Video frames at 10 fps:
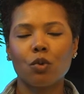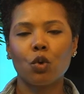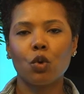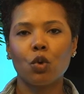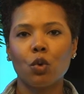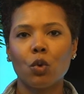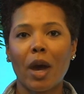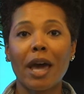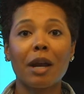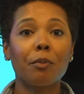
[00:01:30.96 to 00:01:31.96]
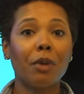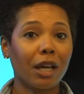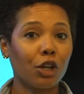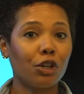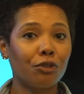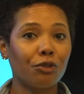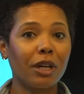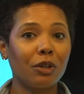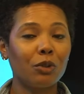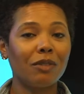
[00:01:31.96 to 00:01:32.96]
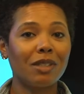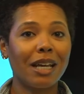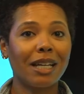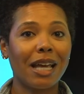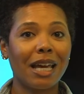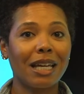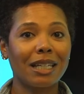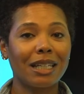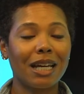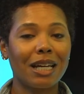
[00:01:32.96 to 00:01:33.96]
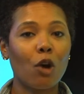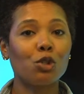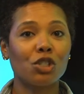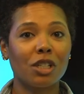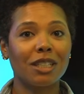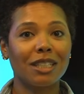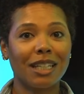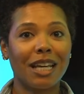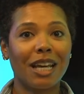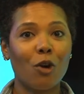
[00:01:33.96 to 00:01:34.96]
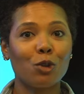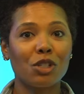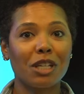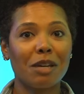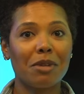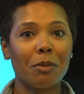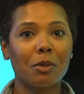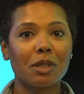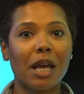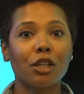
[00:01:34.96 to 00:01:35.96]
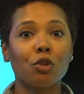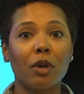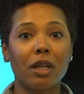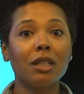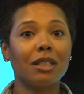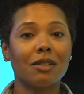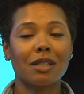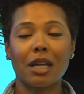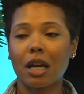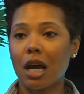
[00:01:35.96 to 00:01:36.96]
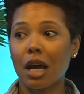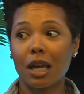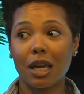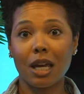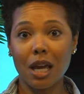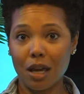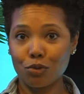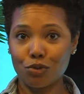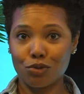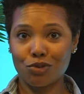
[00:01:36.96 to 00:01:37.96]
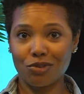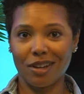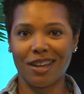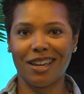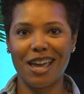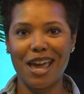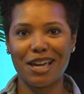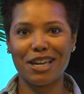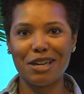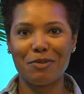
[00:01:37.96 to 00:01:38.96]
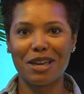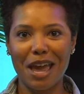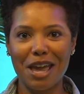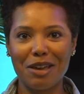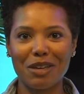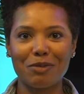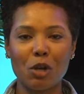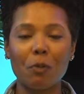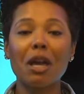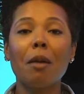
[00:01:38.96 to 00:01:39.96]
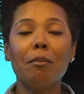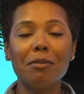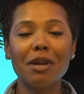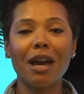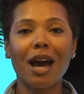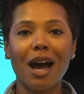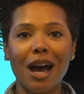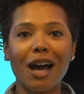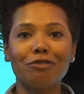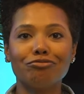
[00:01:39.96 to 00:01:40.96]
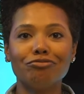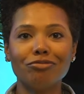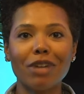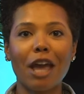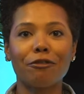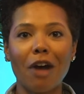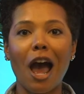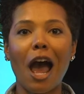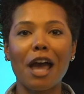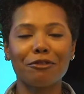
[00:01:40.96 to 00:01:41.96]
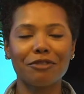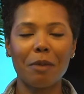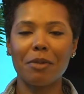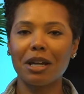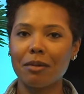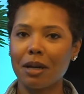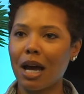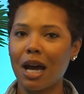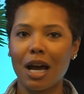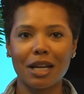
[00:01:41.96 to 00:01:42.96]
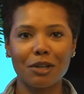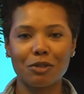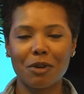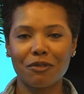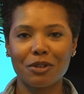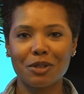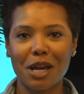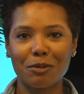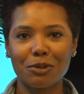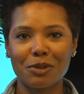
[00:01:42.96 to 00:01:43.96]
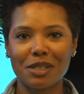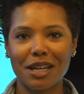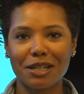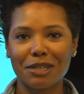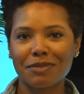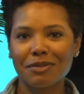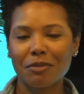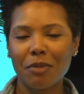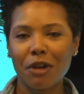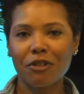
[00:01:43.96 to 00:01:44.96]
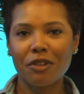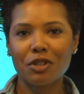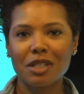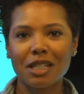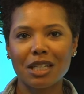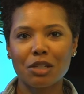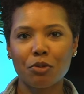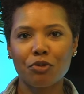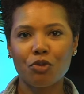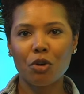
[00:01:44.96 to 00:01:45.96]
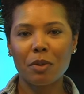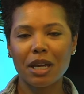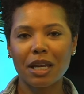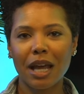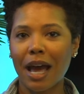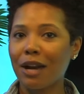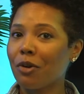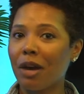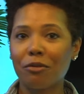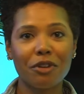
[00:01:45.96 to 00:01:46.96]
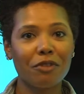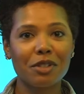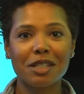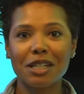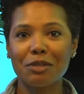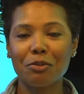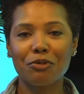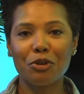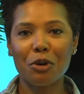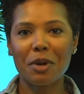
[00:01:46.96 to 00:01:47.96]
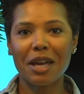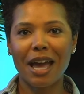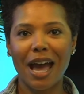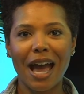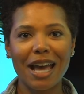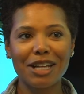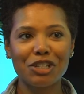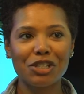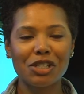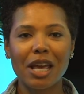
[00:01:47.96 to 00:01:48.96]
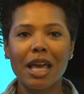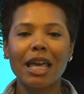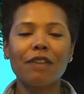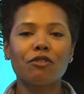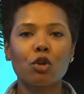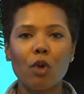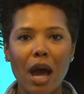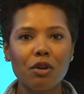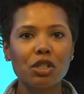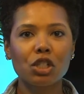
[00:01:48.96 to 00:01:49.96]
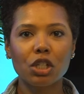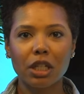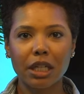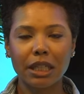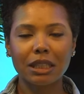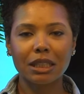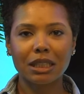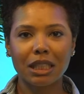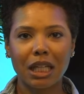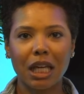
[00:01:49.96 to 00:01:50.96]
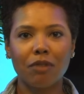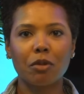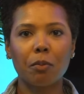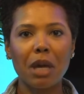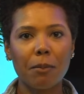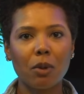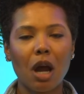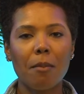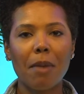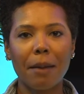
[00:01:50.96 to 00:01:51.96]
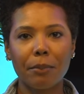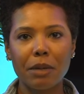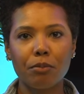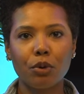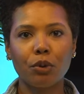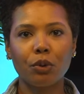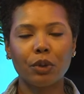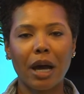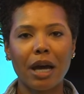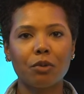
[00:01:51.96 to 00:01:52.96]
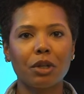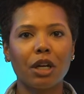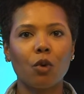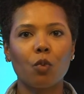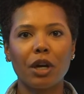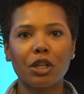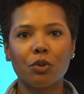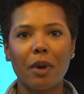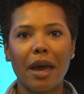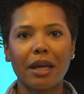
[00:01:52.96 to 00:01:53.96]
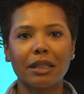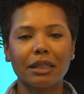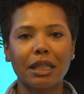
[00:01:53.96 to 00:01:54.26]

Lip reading: who had a good friend who lived in L.A., Ocean, and Ocean hit me up and was like, "You ready?" And I was like, "I guess." He came, he told me, "Meet me at Ha Ha at 5. I met him at Ha Ha, and that was my first time doing stand-up. My favorite city to perform in? I don't have a favorite city to perform in. I just, if the crowd is good, if the people are my people, I don't care where you at.